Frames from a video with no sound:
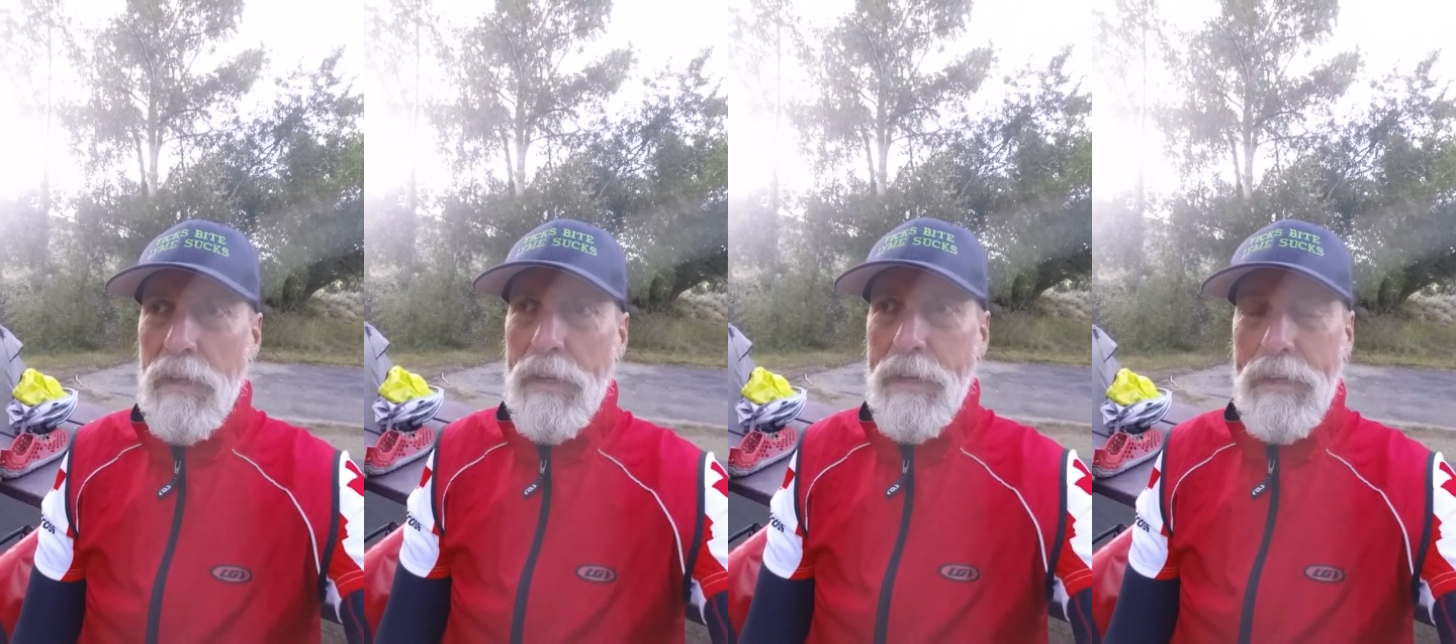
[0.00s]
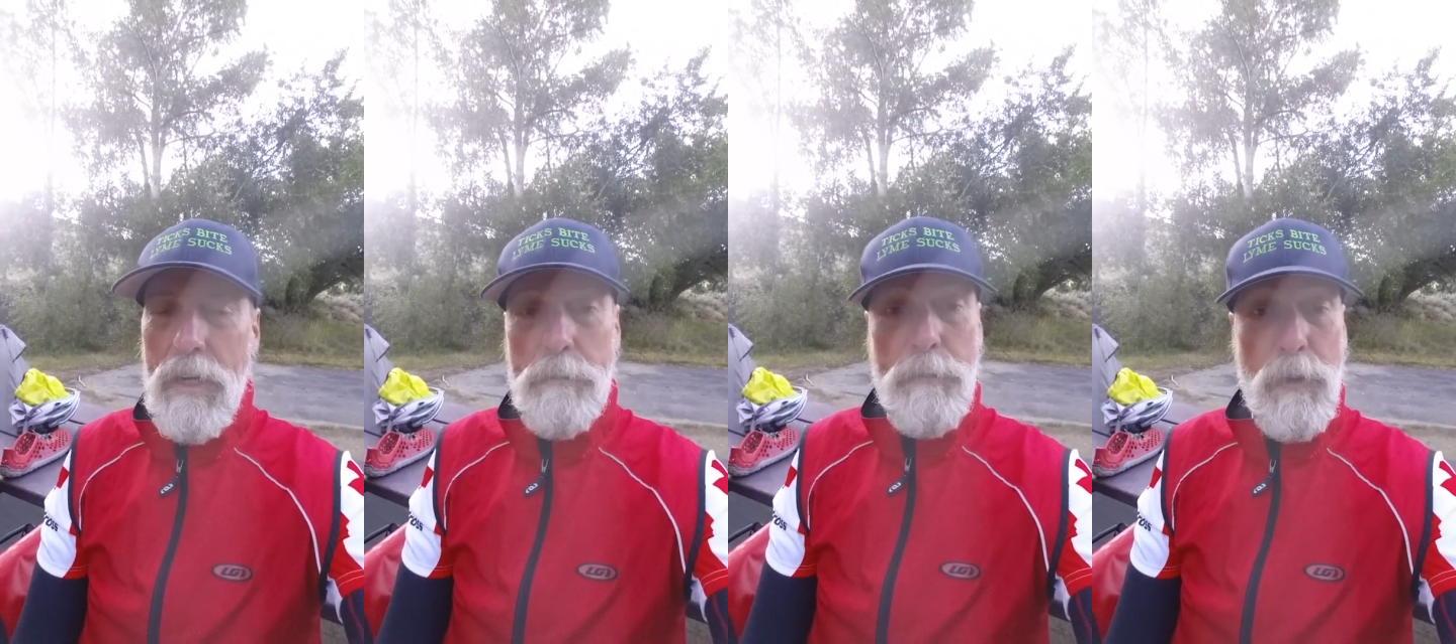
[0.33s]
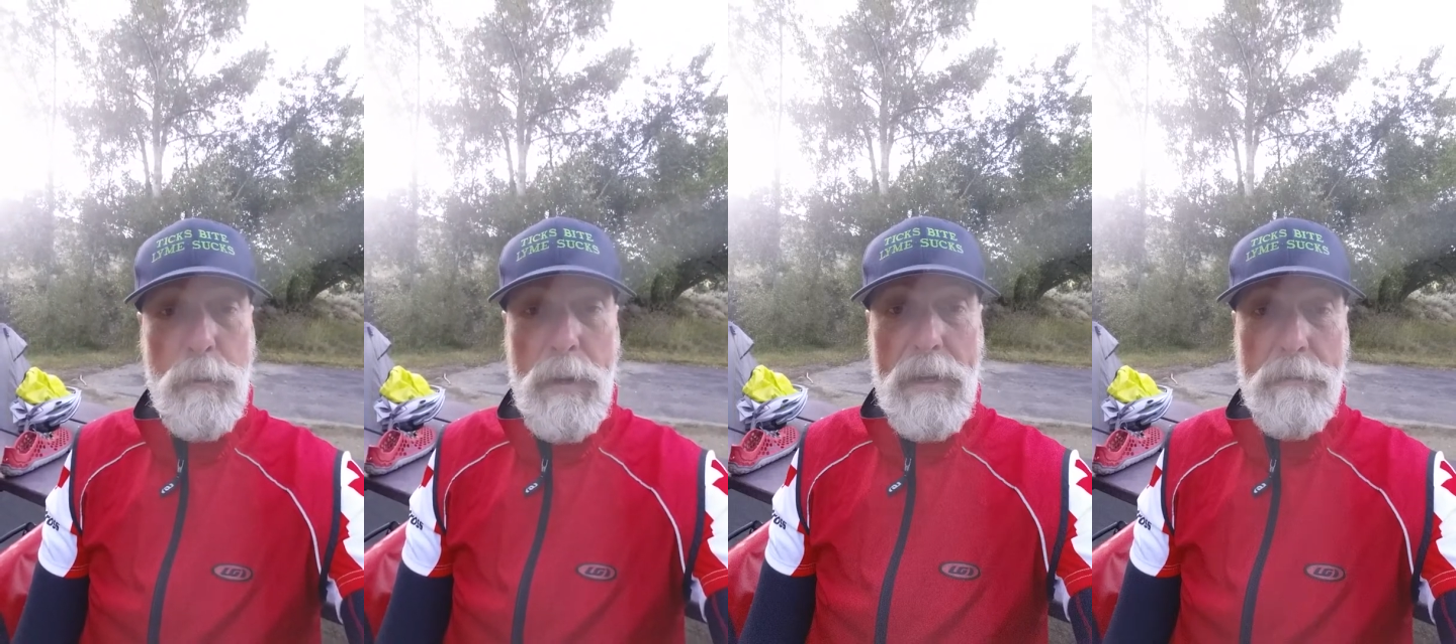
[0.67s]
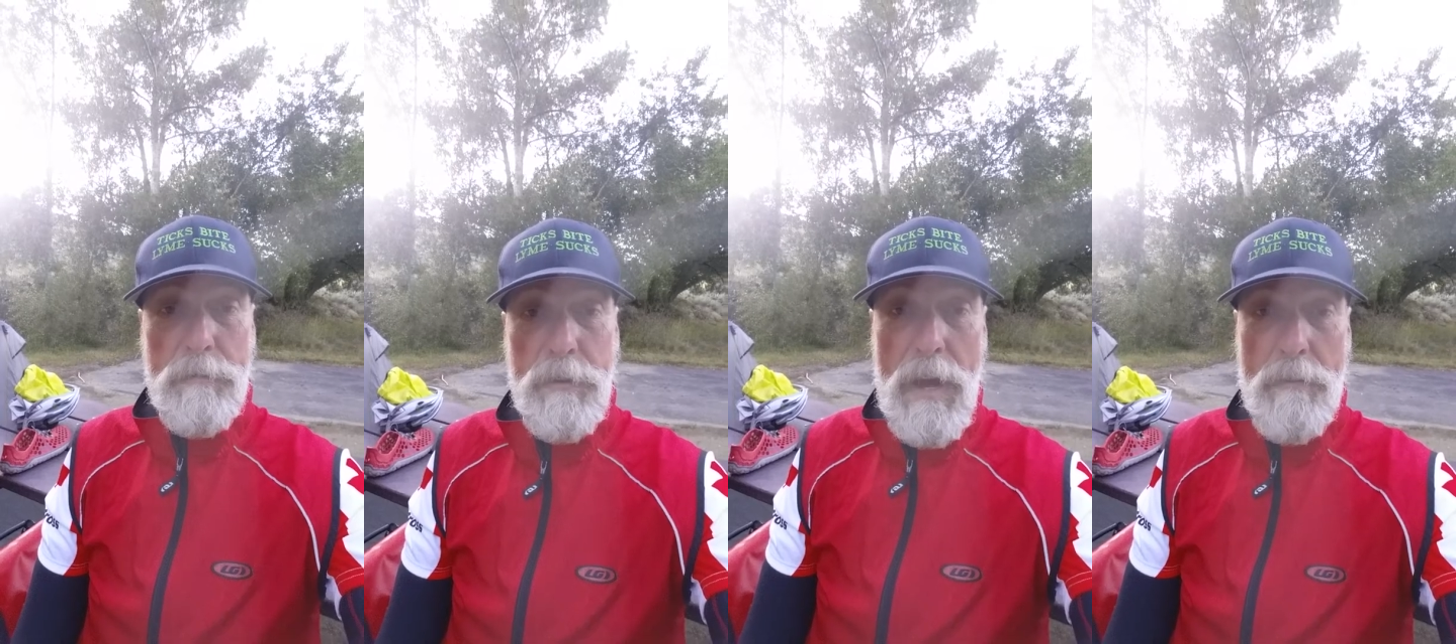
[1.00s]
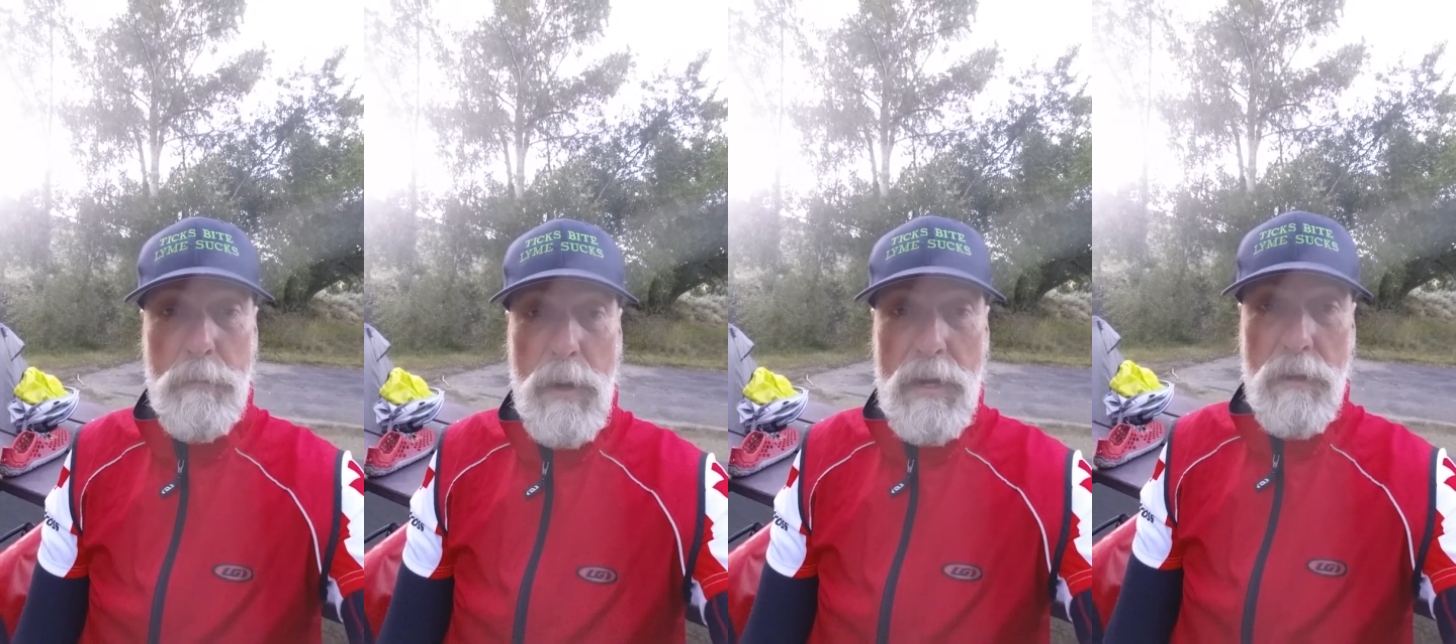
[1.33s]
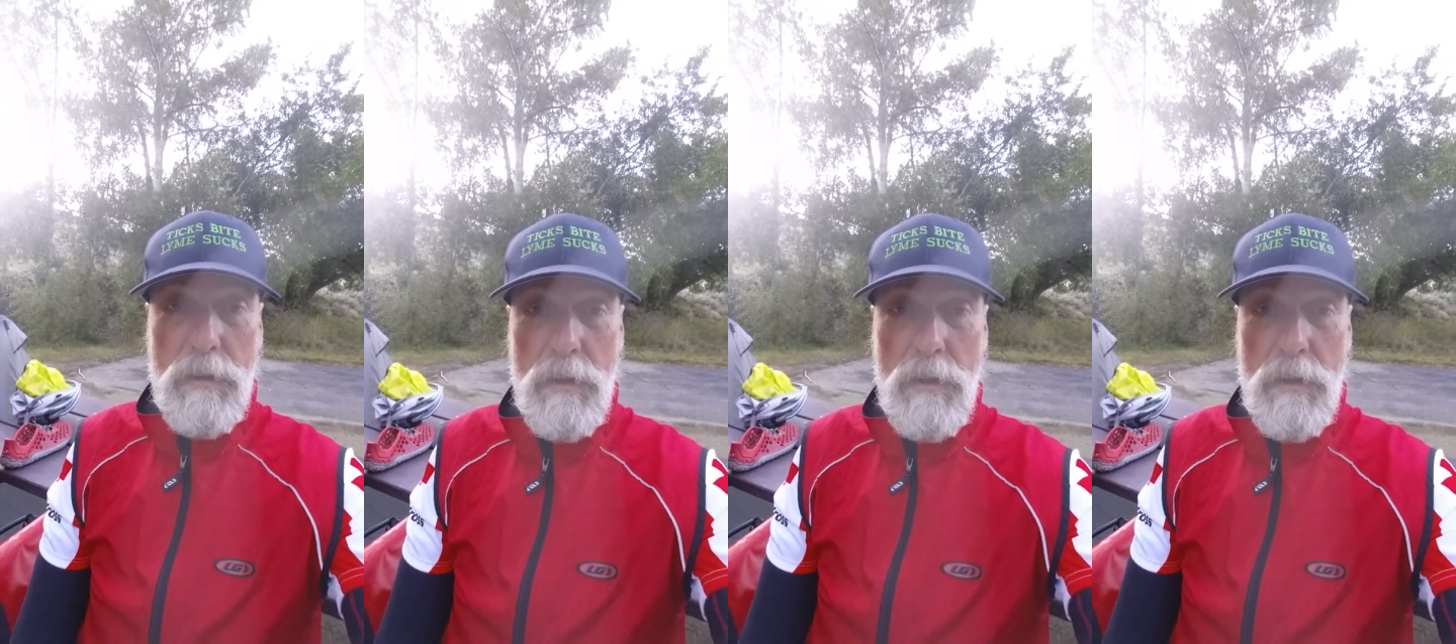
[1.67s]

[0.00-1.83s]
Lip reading: head up for about a 5 mile